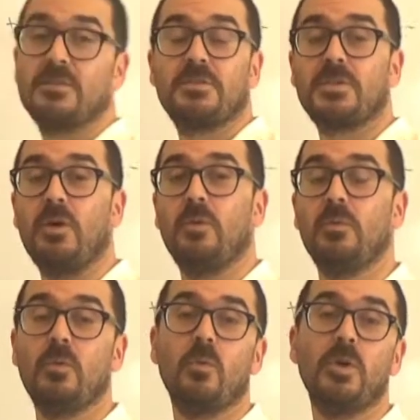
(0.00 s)

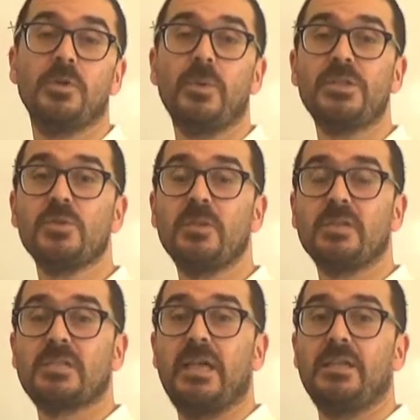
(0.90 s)
So what do we do in
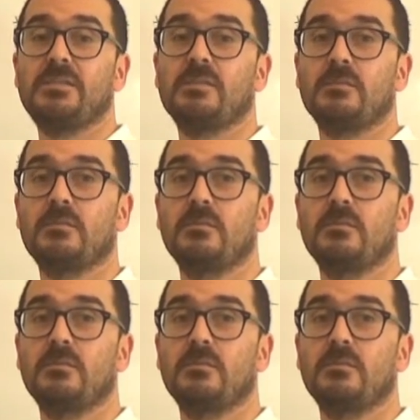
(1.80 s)
this case?